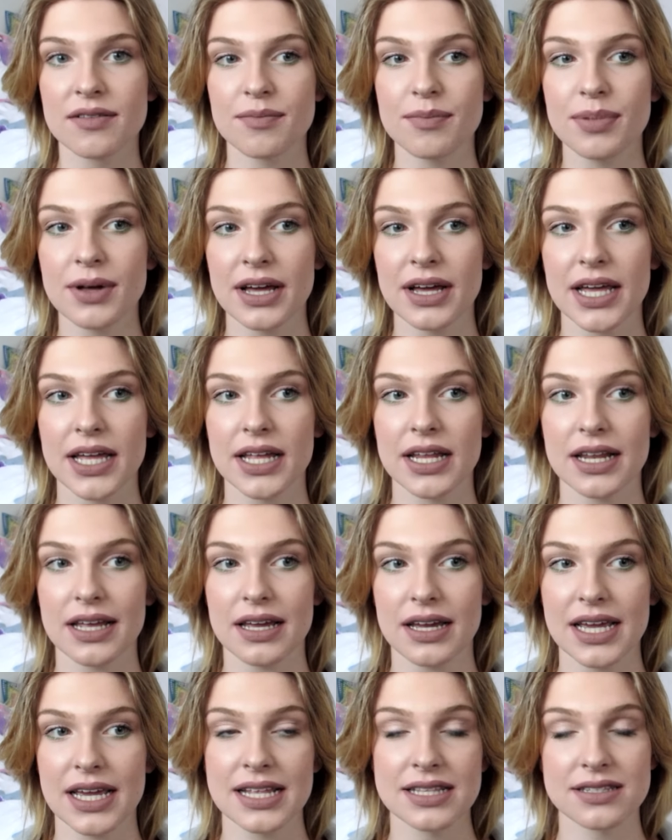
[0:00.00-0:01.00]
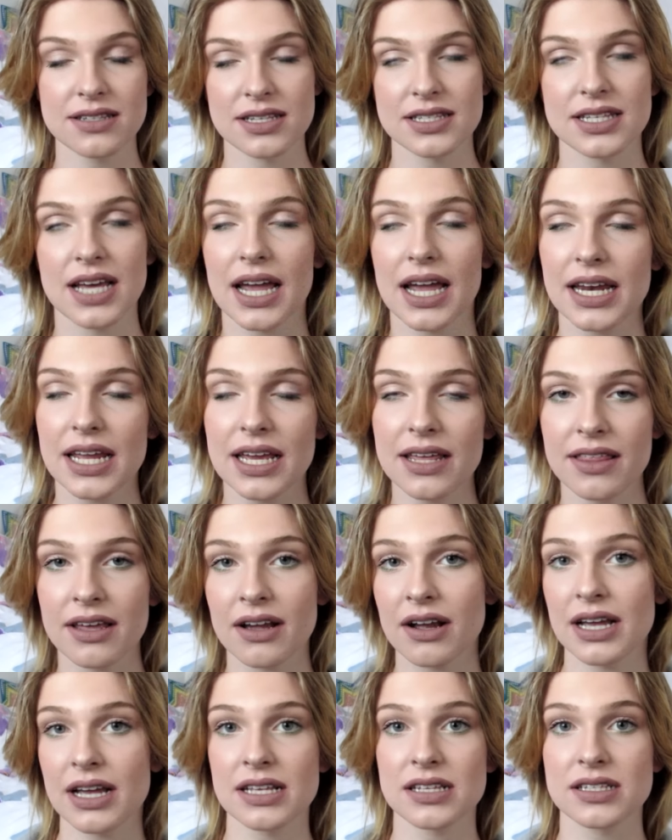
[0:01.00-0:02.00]
But in society,
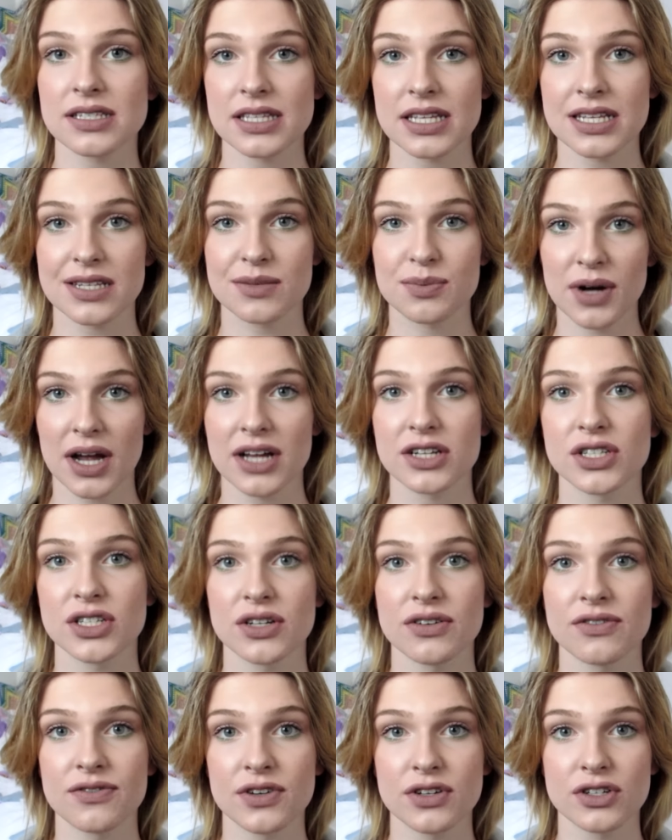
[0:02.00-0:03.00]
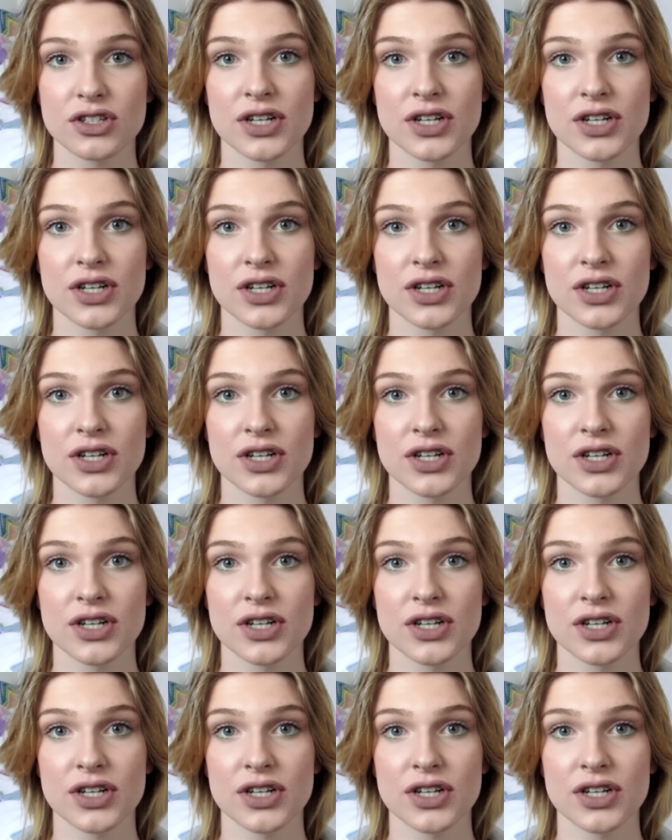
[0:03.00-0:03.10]
there is this pressure for